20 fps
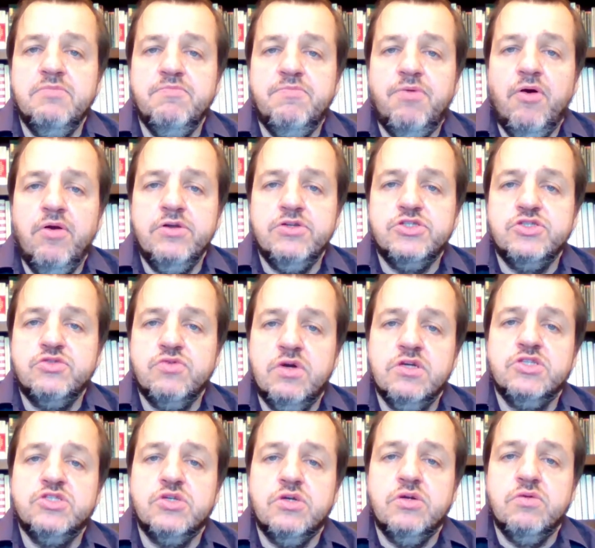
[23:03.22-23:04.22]
Party
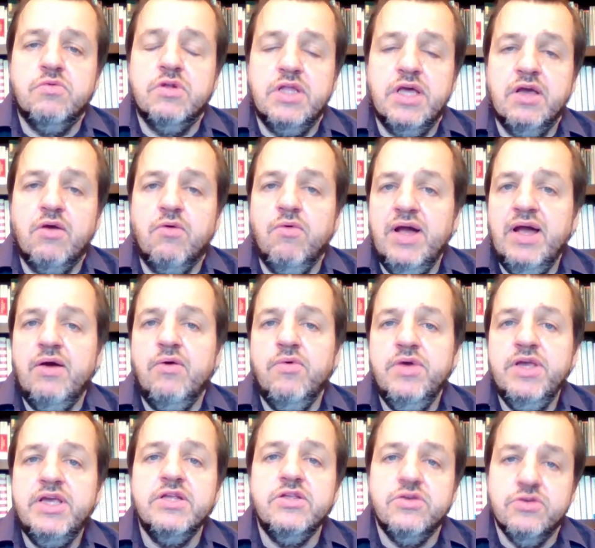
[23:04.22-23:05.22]
structure were like, "Wow, we
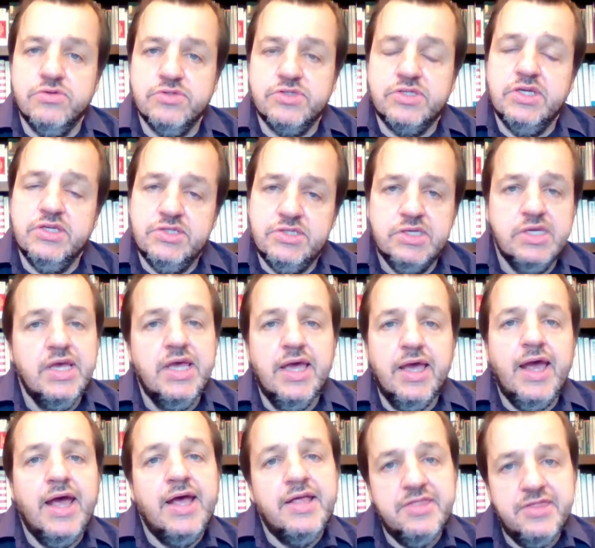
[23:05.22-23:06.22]
can use this,"
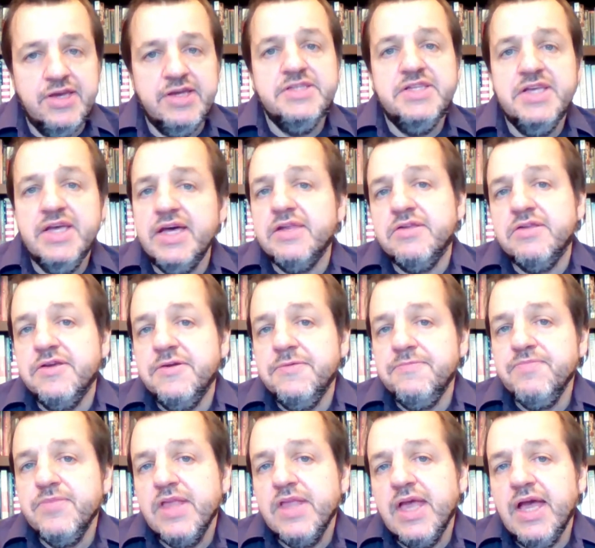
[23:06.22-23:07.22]
and they did.
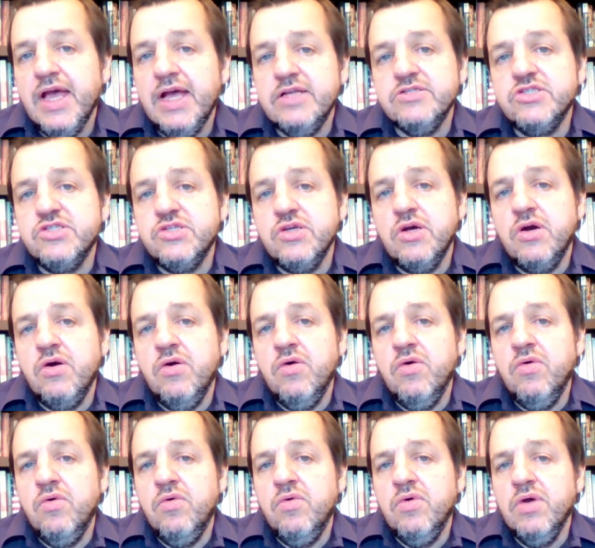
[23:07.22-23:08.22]
And
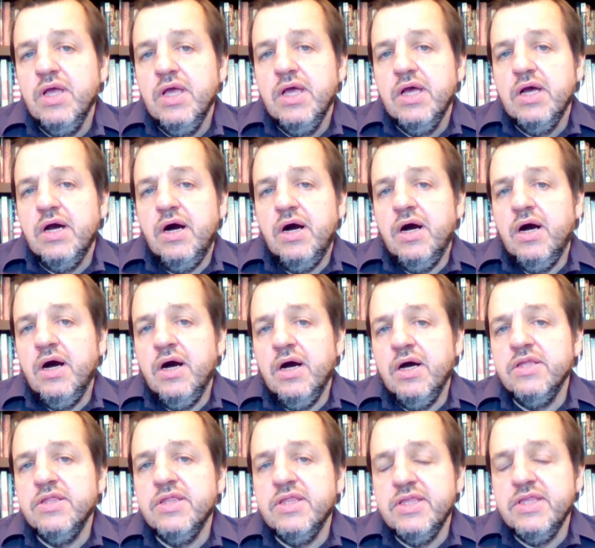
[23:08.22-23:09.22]
so,
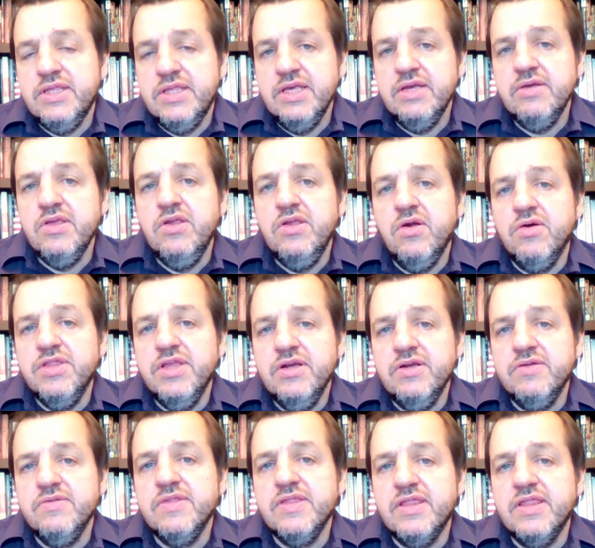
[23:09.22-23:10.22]
and
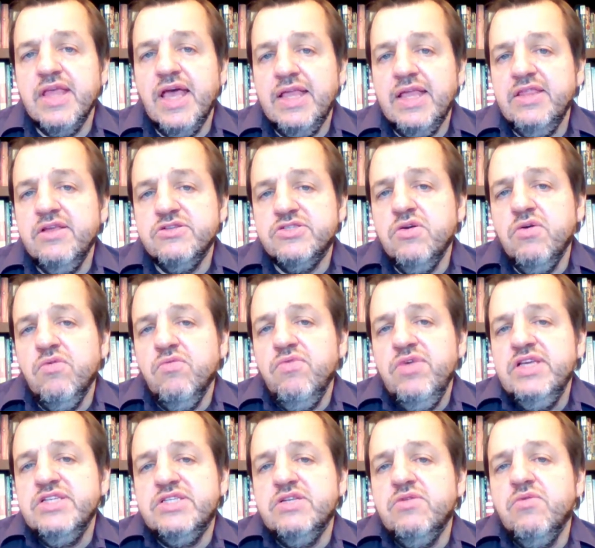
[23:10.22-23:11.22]
there's no
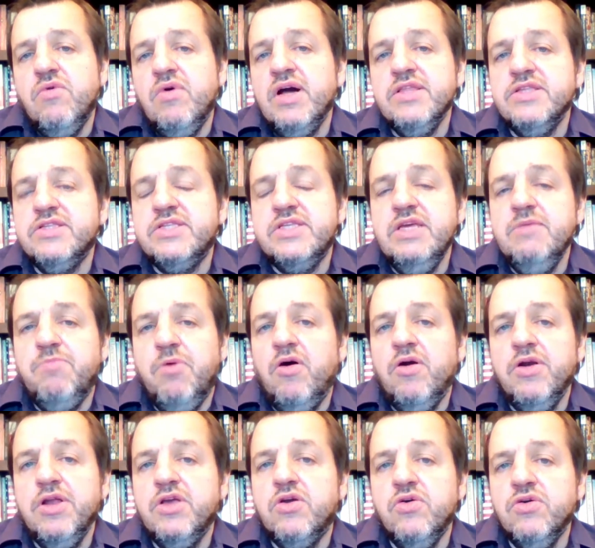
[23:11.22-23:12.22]
reason why the Tea
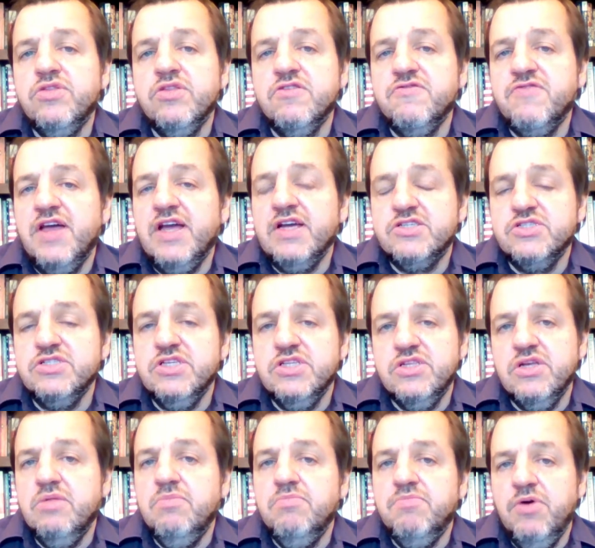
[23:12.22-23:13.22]
Party couldn't have actually
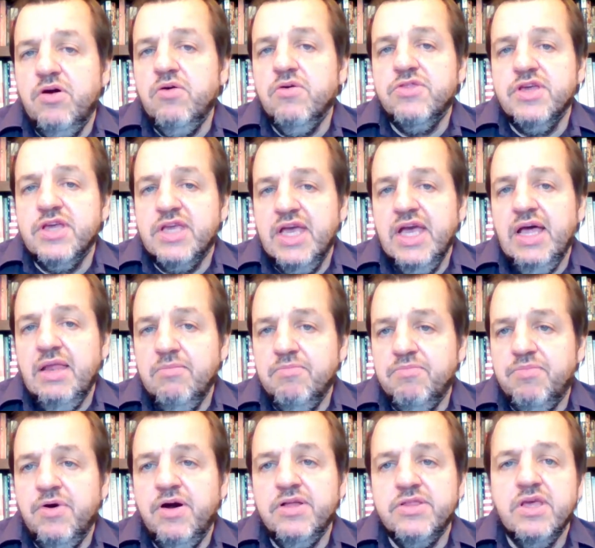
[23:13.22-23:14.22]
done both. Again,
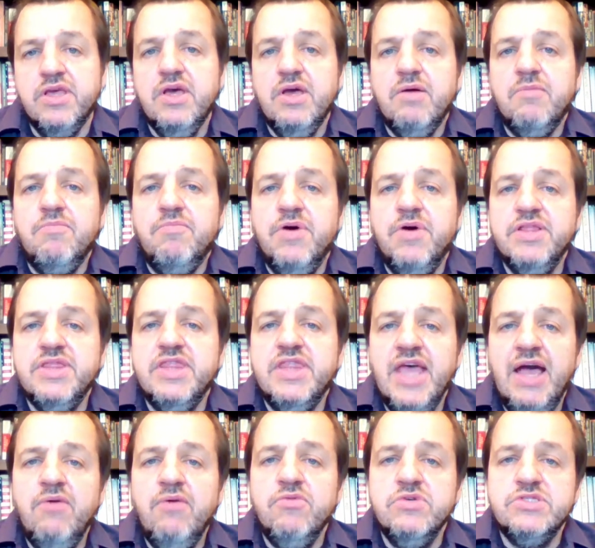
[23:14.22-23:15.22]
but
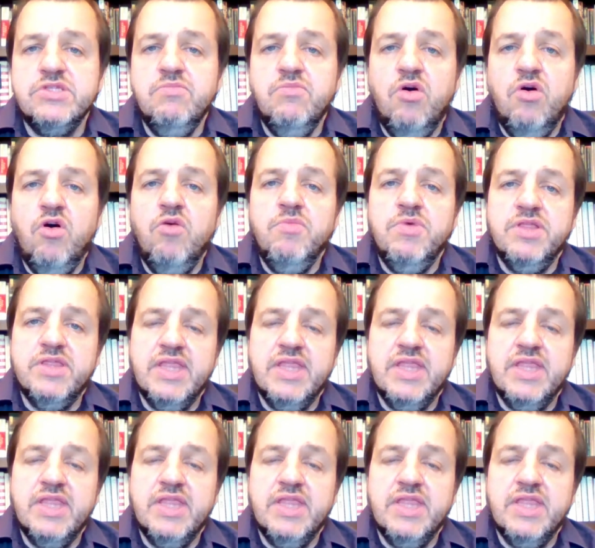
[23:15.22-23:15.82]
that was a moment.